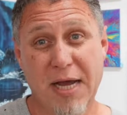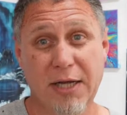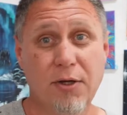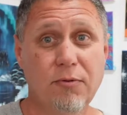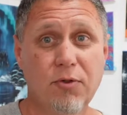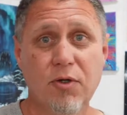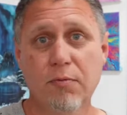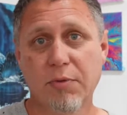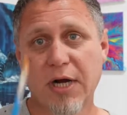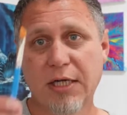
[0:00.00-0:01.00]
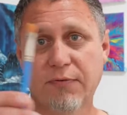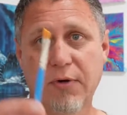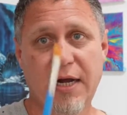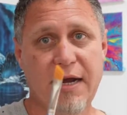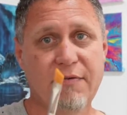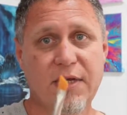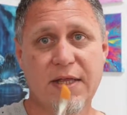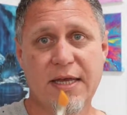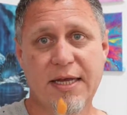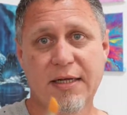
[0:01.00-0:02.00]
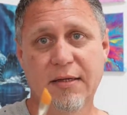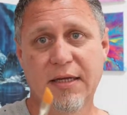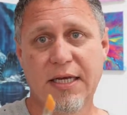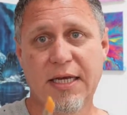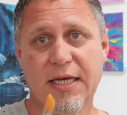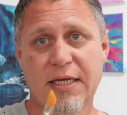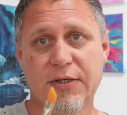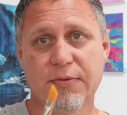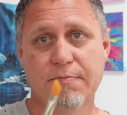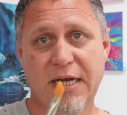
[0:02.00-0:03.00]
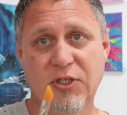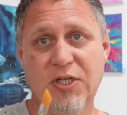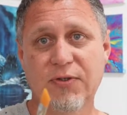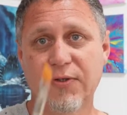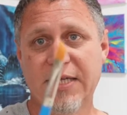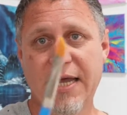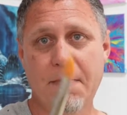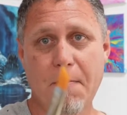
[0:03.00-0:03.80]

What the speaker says: go-to brush for everything is my chisel tip.